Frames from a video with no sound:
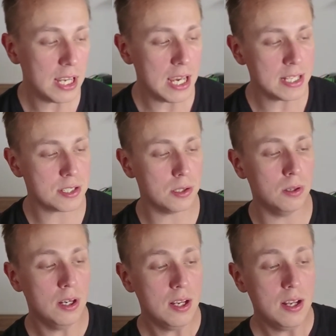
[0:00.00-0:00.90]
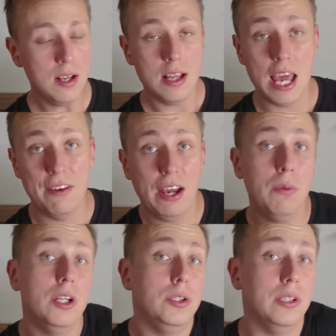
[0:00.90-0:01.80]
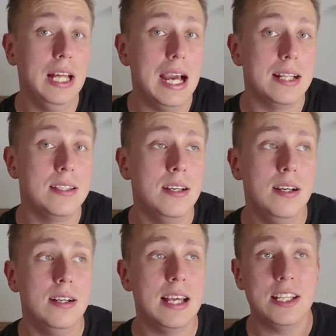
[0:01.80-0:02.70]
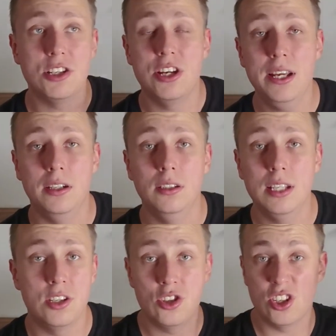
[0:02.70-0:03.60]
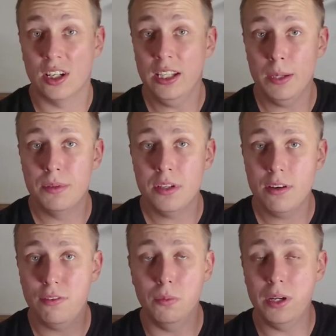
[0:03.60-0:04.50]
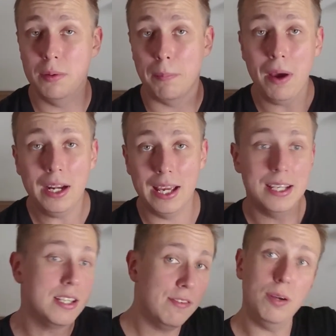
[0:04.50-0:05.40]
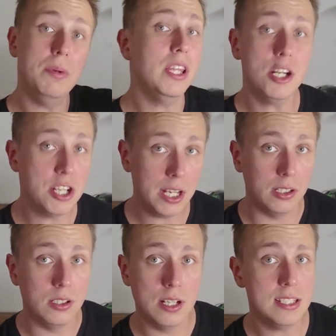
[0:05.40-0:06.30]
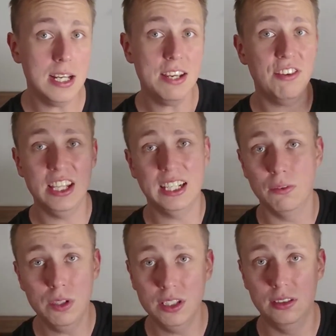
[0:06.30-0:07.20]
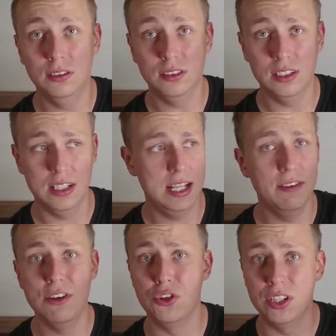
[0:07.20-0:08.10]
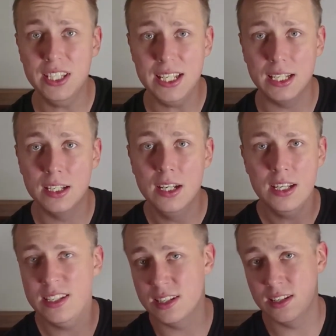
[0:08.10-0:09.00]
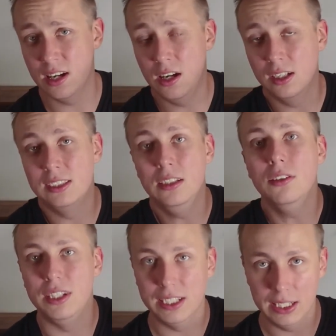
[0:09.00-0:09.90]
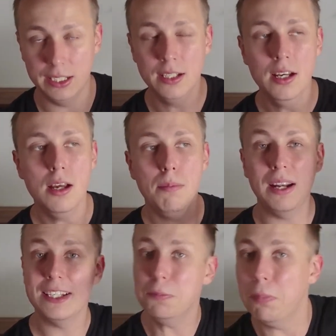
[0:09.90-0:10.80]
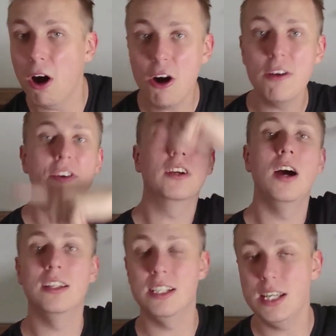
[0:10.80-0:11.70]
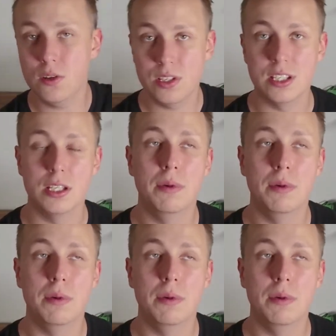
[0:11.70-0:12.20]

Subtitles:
And so if I were to do that, that's a channel that's just clips from one of my podcasts from another channel. It's not even like a real individual thing. It's an auxiliary thing, but it's still part of your content ecosystem.